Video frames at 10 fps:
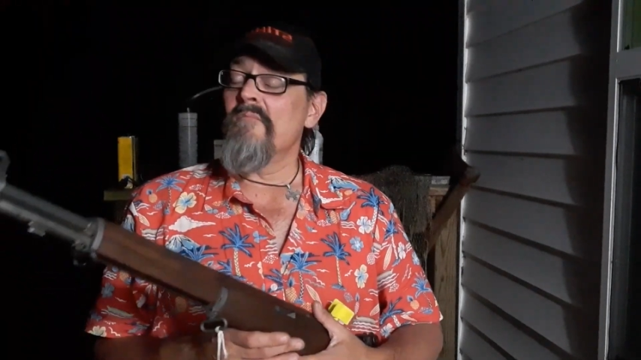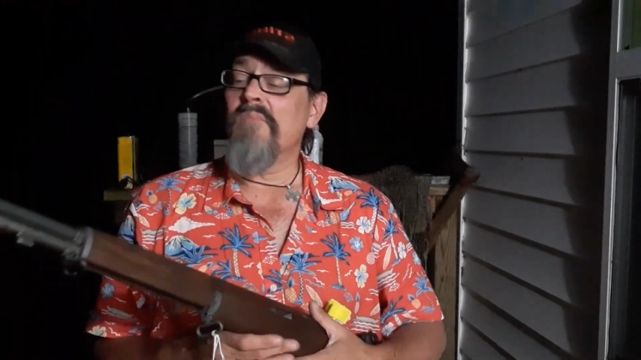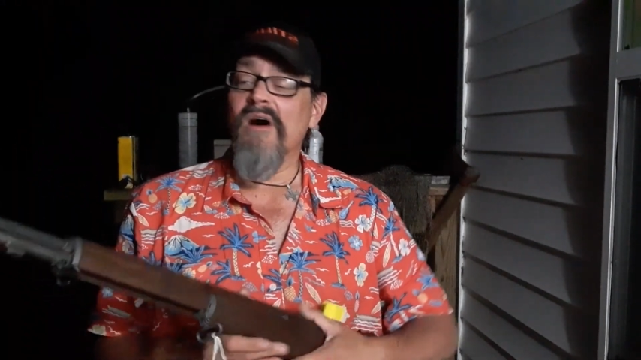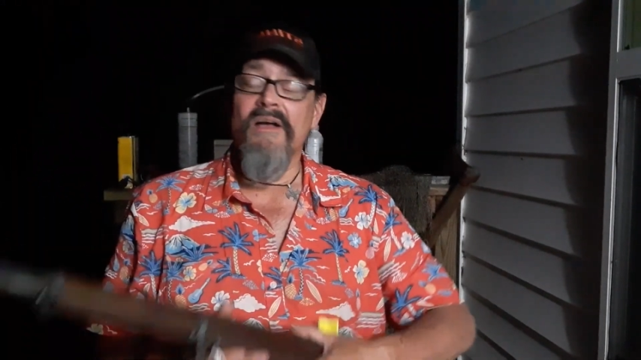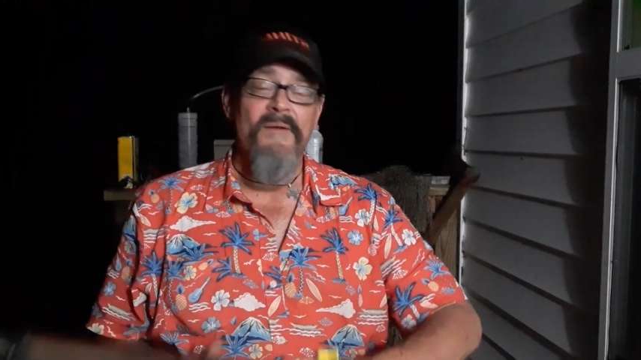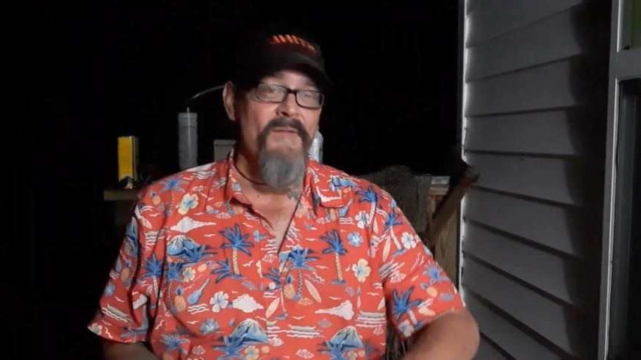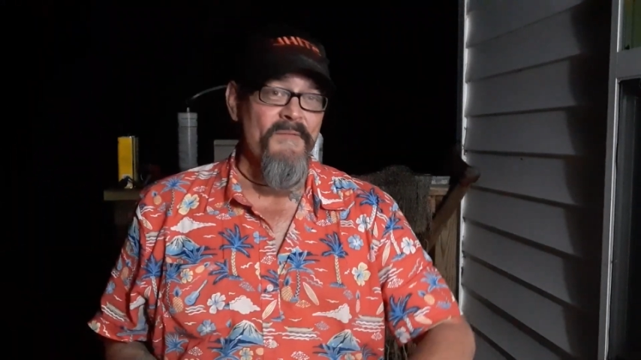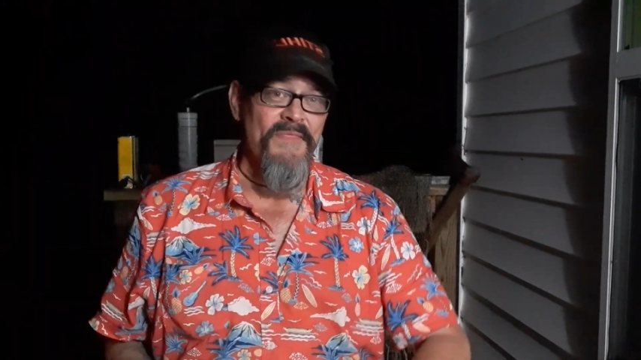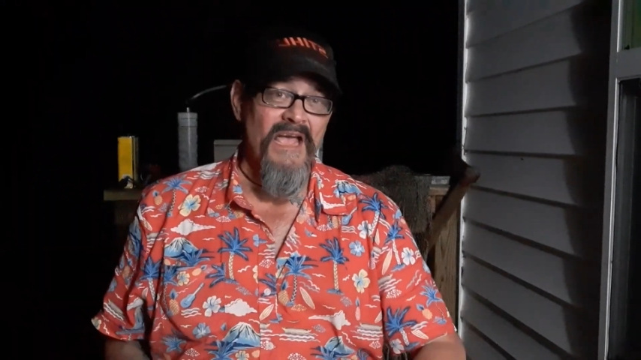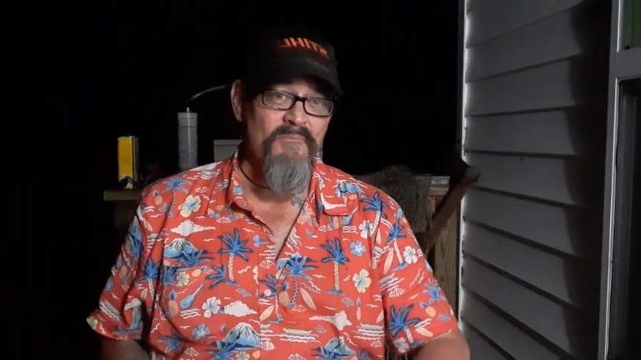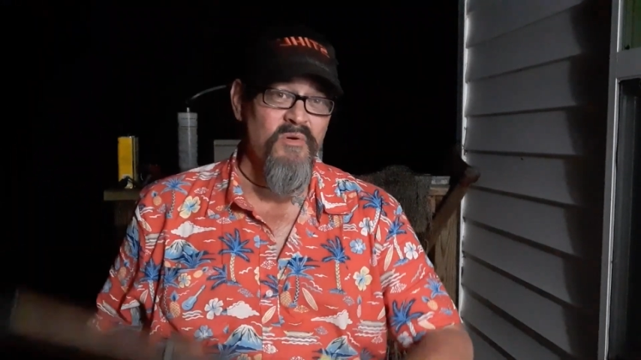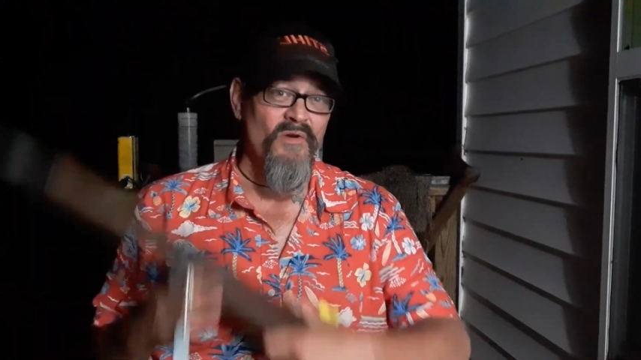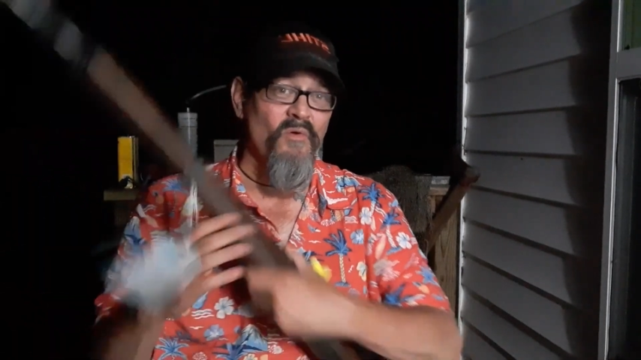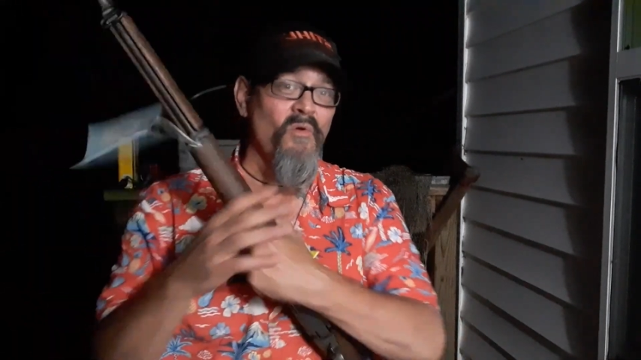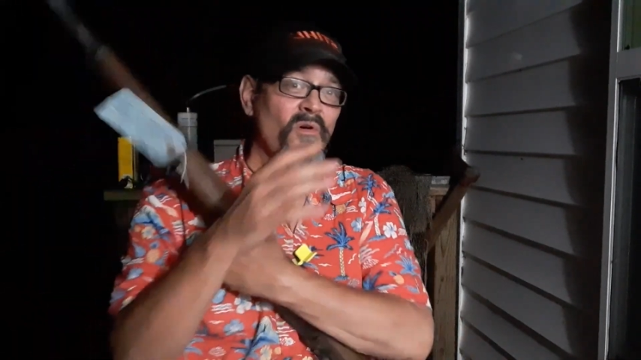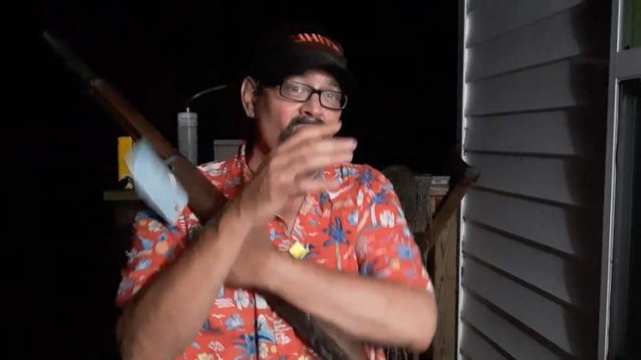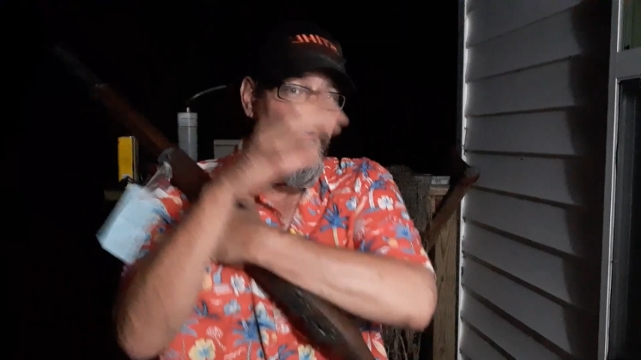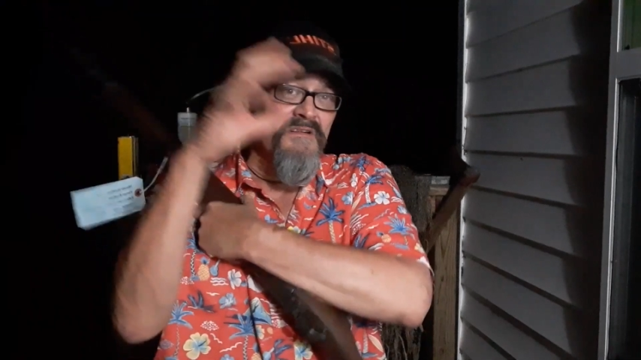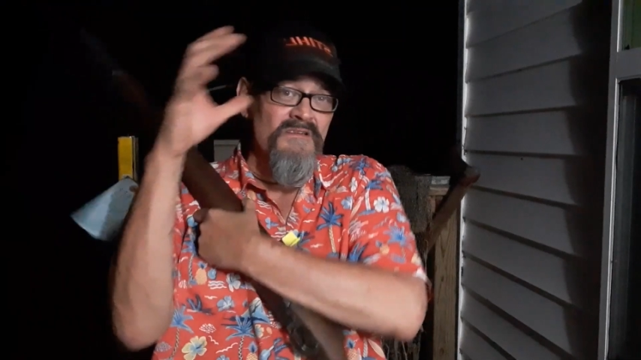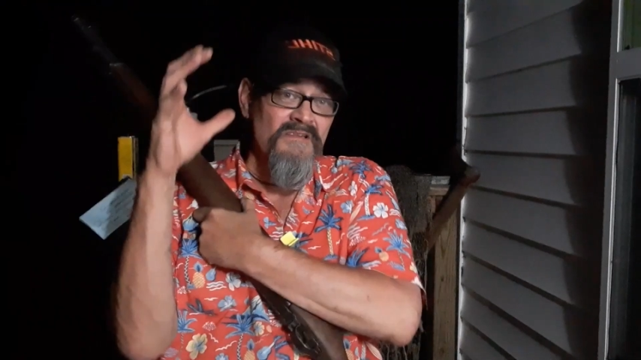But I put all
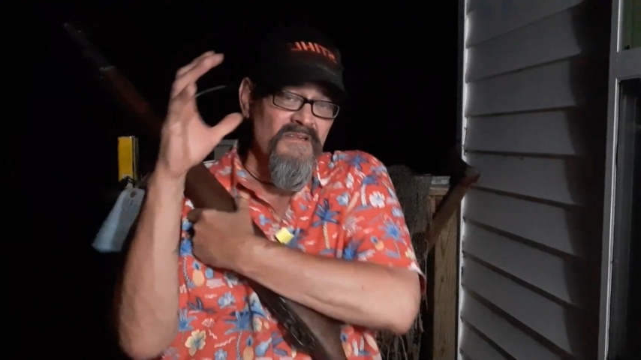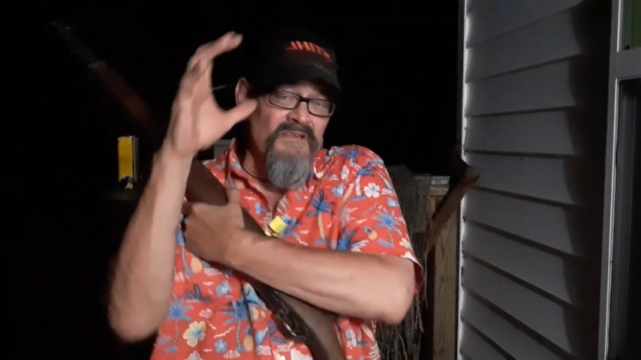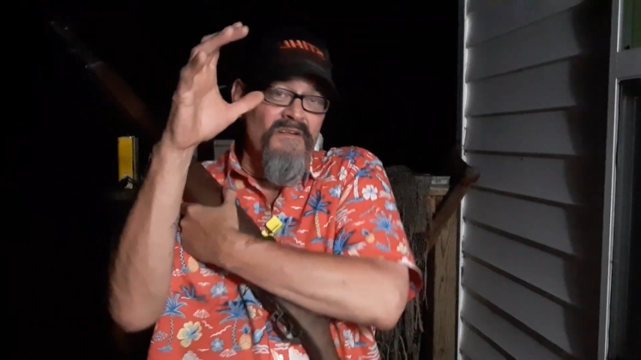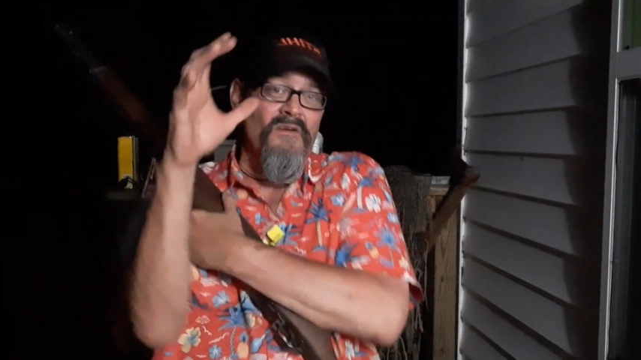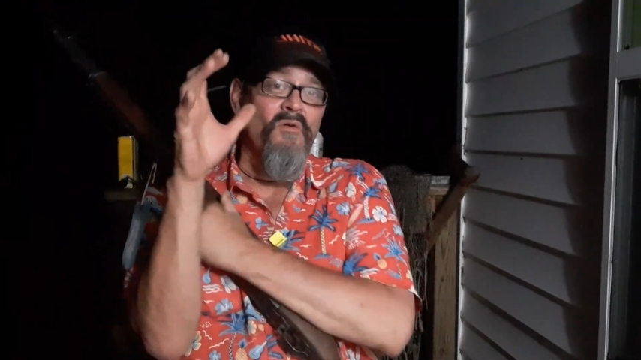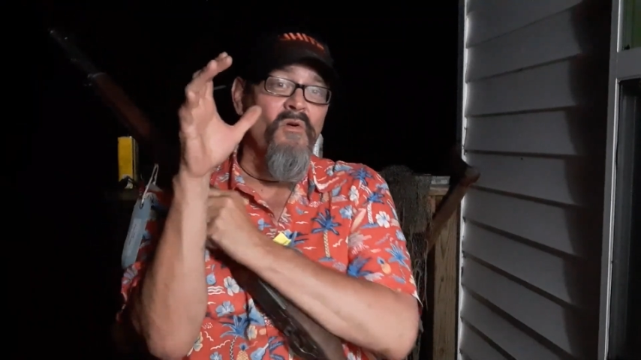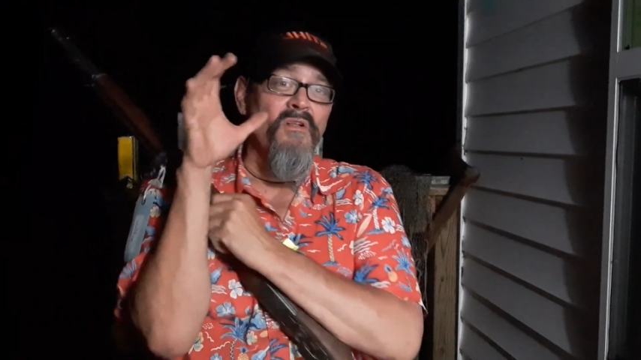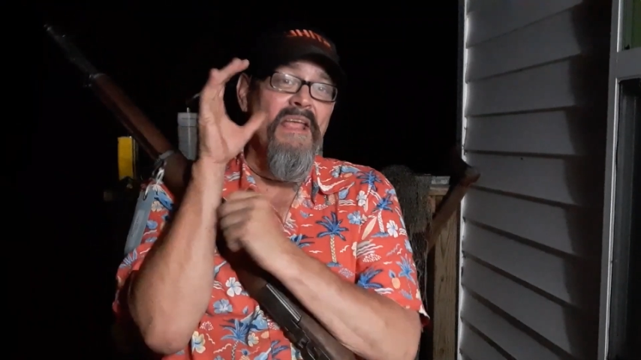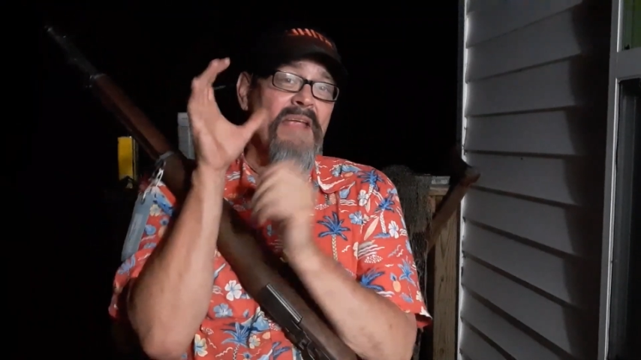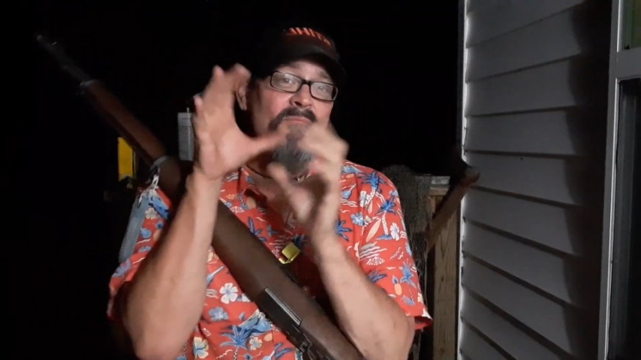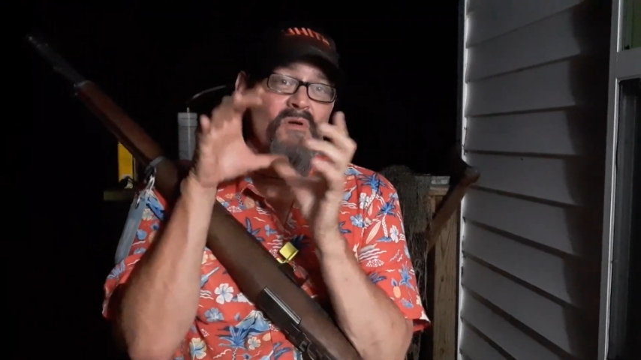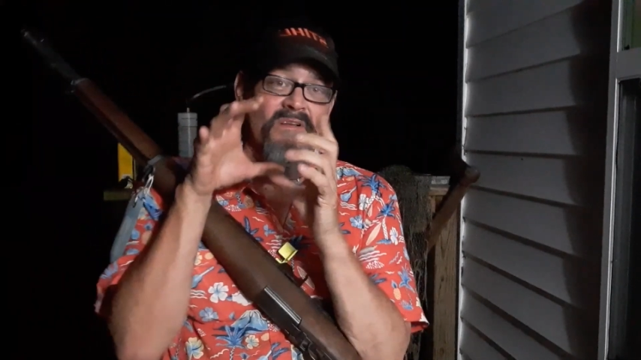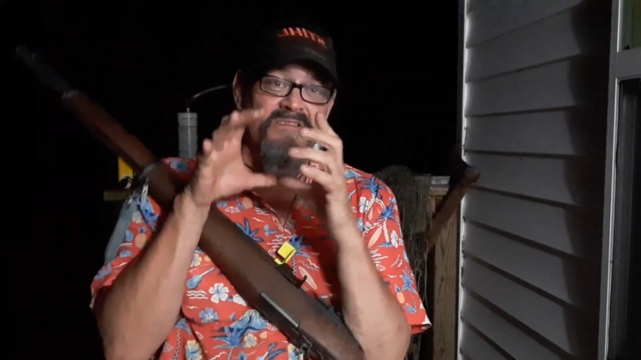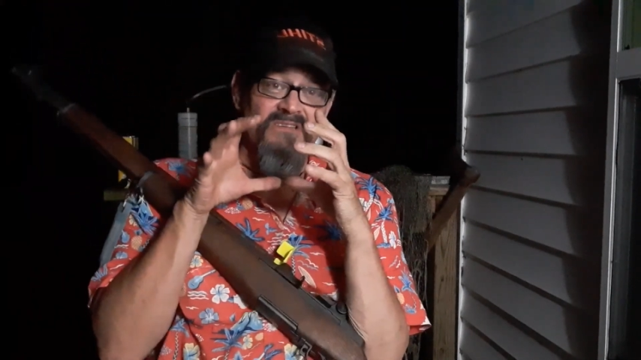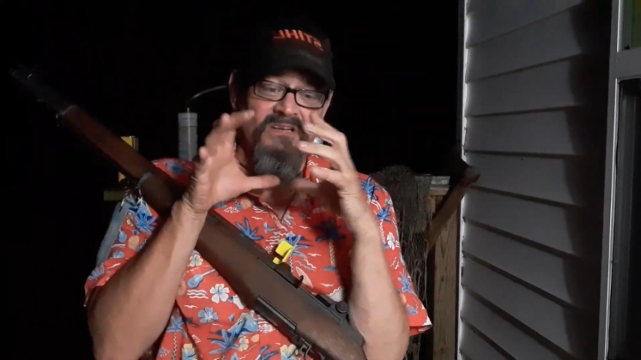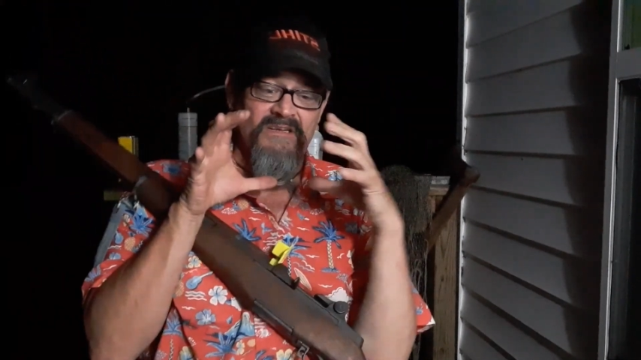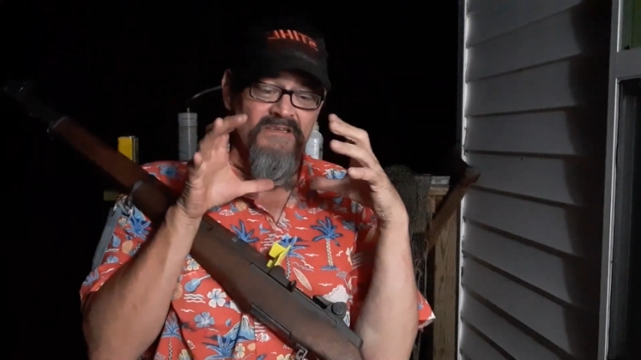8 bullets